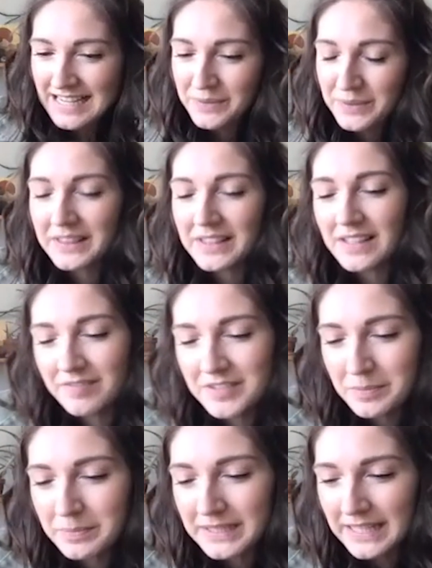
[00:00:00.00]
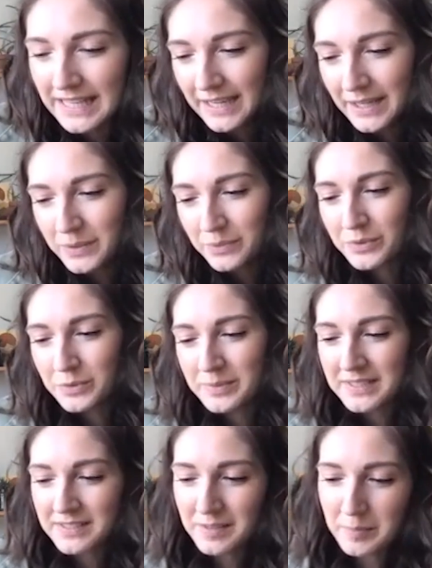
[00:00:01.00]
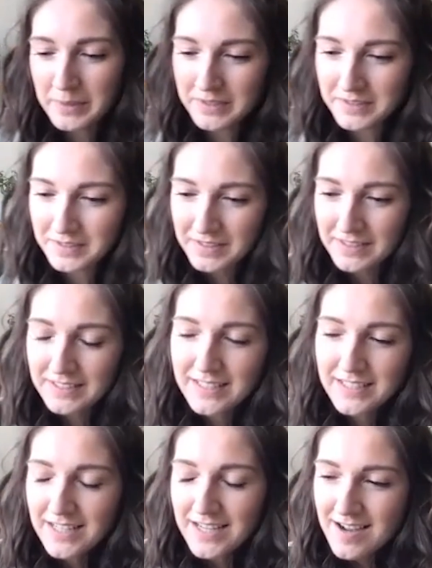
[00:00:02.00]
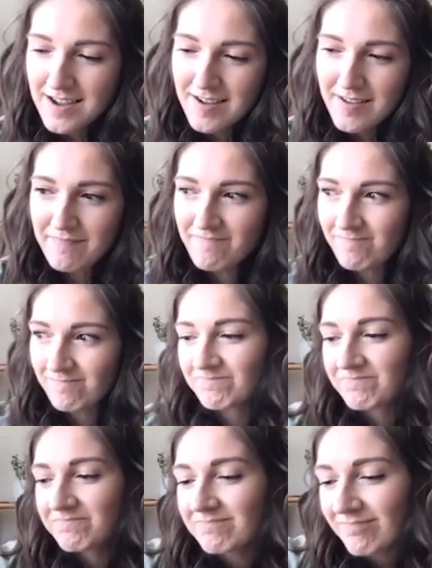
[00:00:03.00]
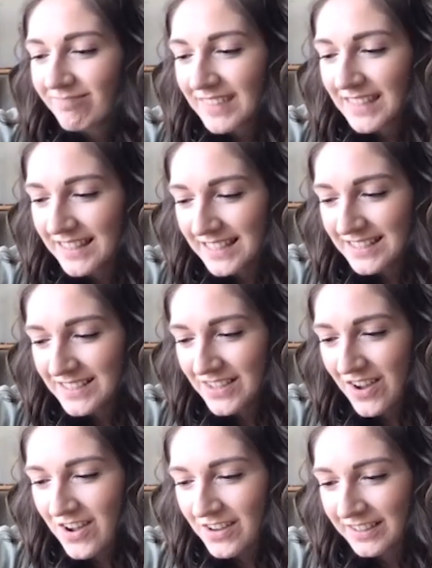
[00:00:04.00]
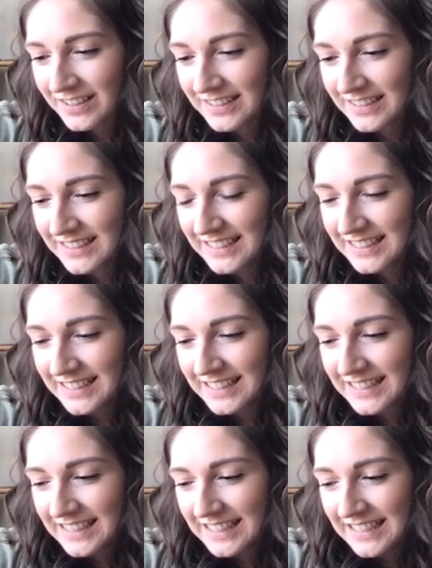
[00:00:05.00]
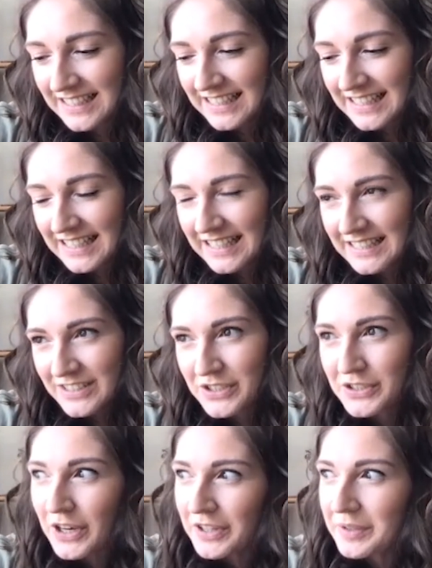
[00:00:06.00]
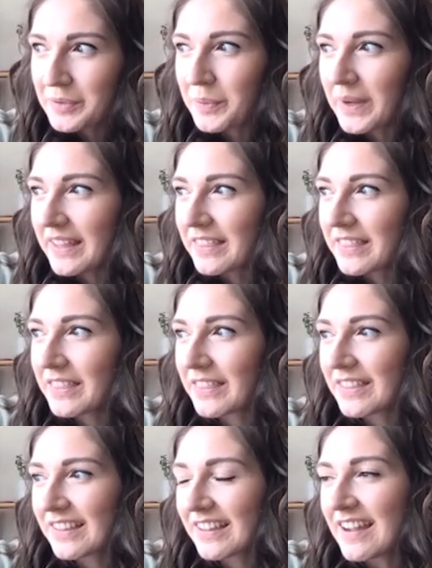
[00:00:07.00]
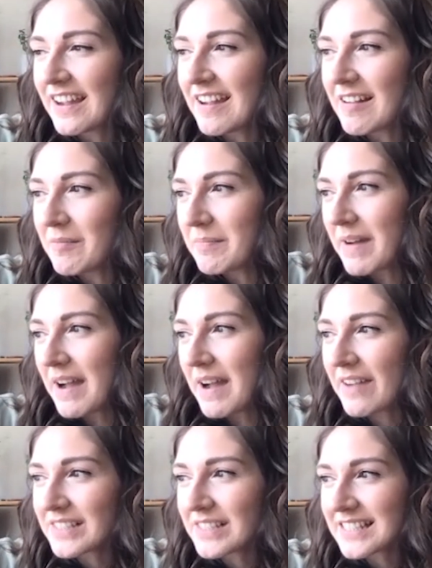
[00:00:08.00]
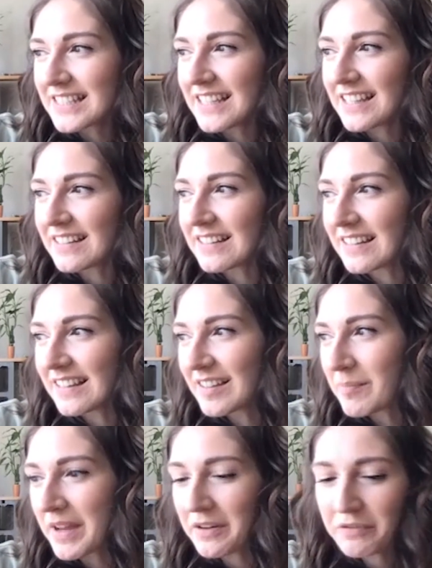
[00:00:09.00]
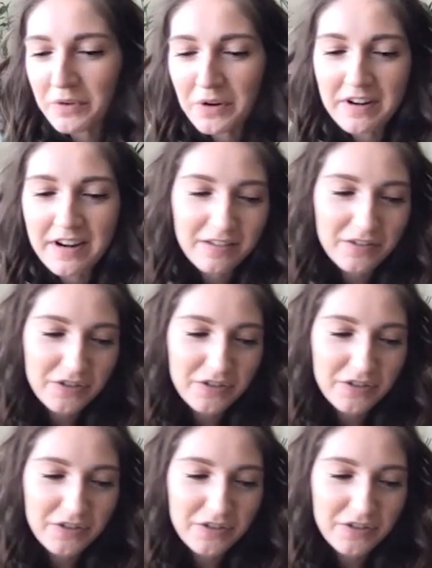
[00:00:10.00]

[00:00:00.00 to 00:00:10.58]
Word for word: I would love to play Ruby Slippers. Um, this song started with um, obviously an, a metaphor analogy